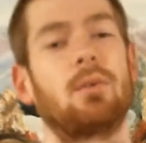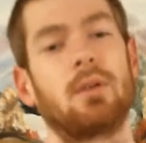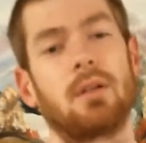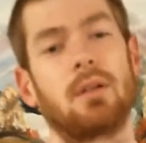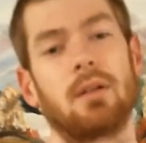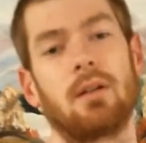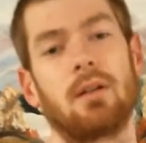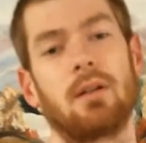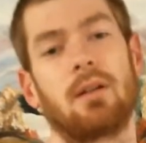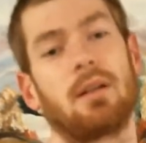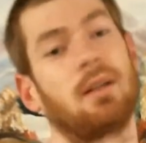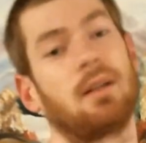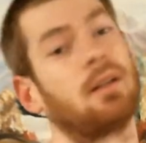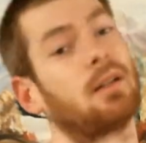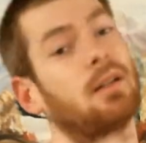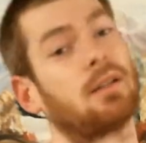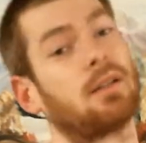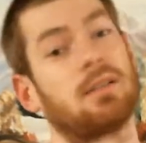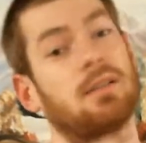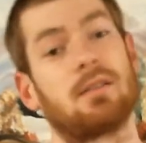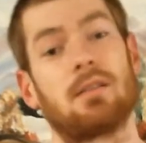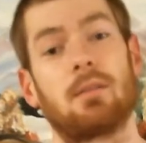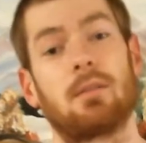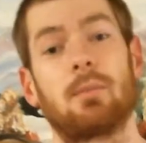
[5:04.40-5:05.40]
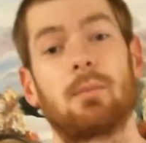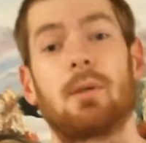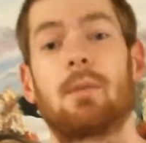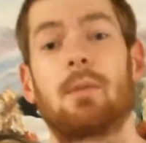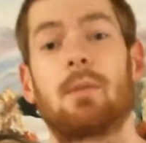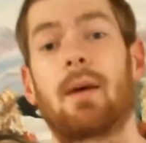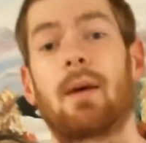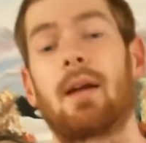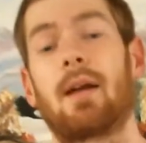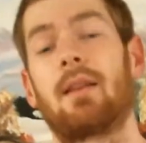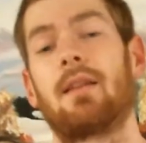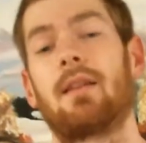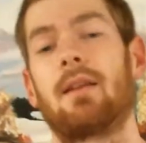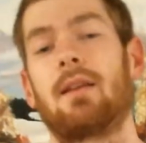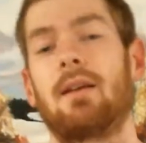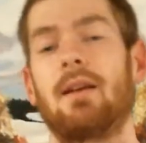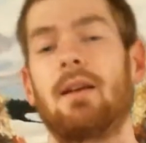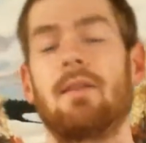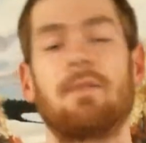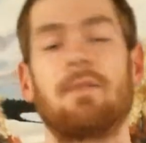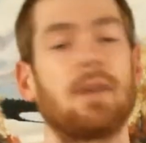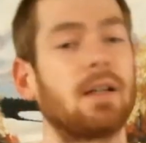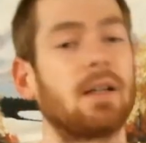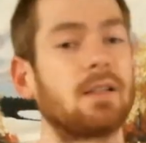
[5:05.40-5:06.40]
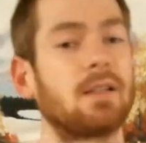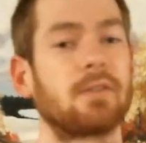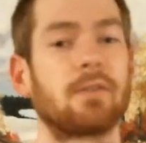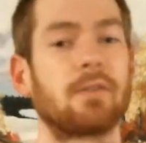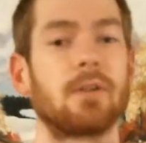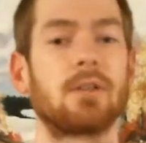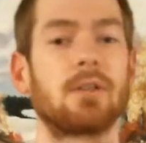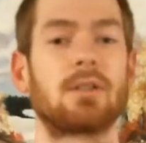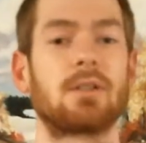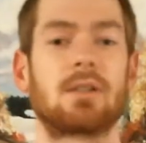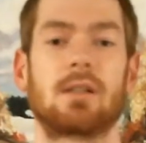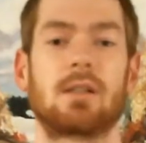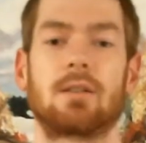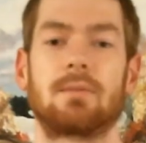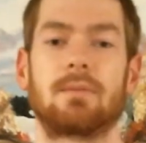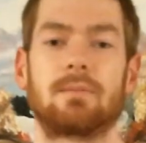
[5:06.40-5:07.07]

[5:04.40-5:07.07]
a good thing, it can still be a bad thing, and vice versa.